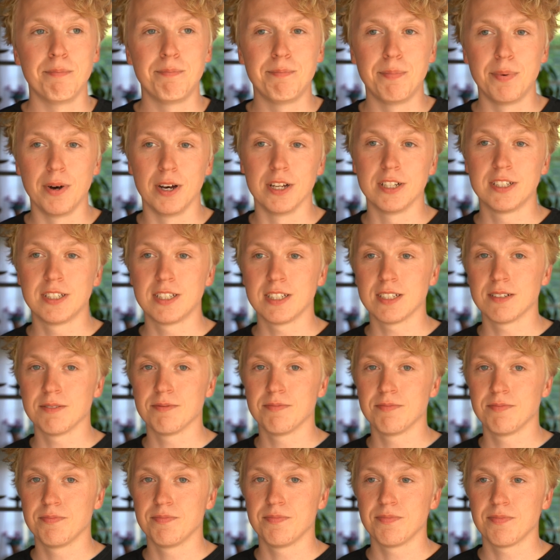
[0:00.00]
but
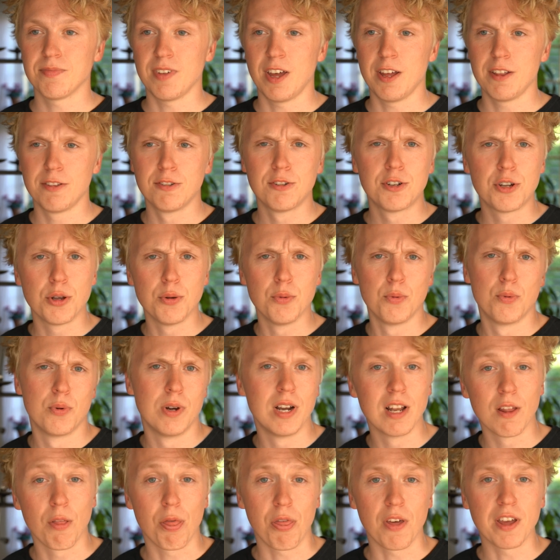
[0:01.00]
I do
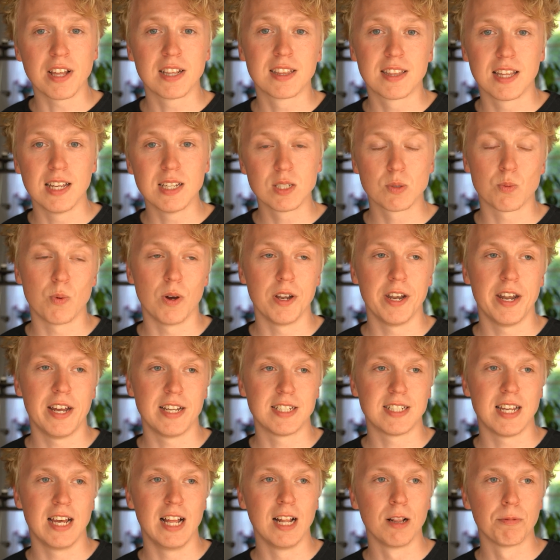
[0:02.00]
really think this one
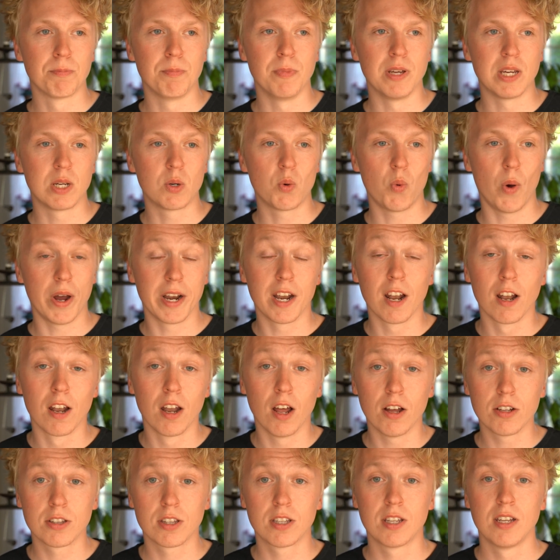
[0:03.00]
has helped me quite a
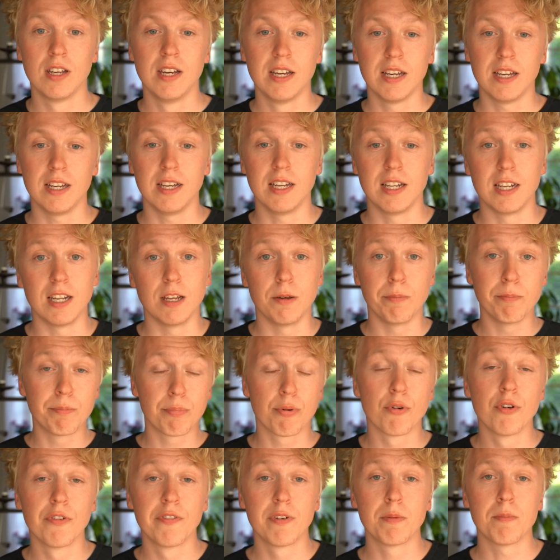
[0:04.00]
lot in
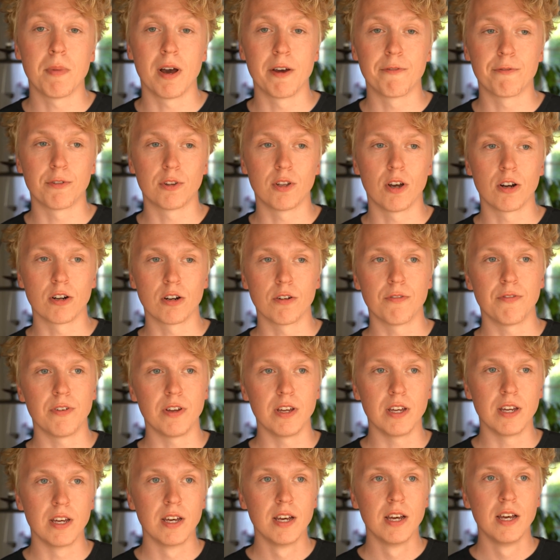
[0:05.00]
improving my
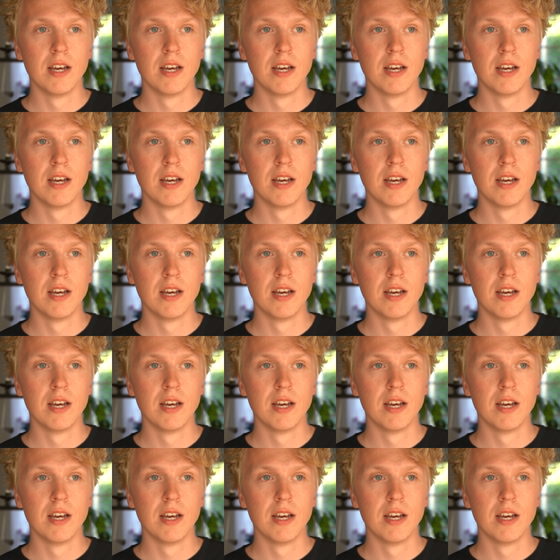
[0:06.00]
photography